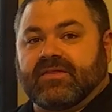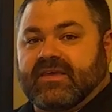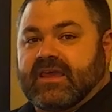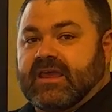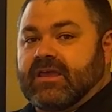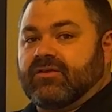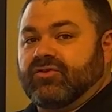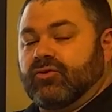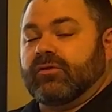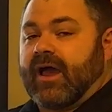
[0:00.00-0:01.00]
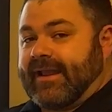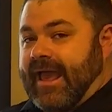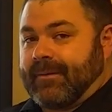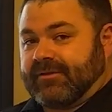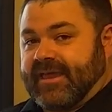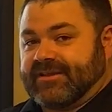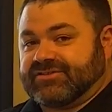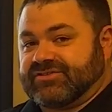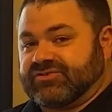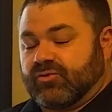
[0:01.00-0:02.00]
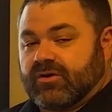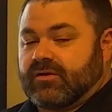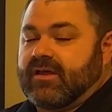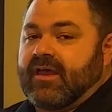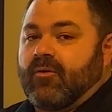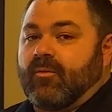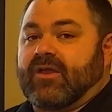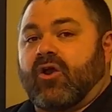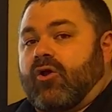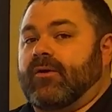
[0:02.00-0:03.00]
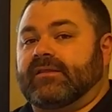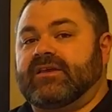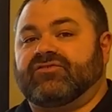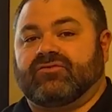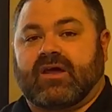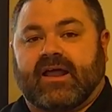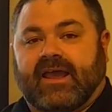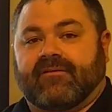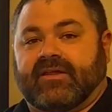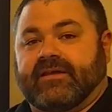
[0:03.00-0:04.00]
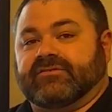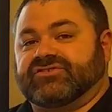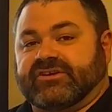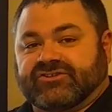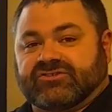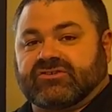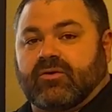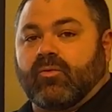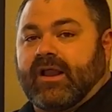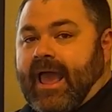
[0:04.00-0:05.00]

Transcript: the Newline application store. We currently do not have any restrictions on what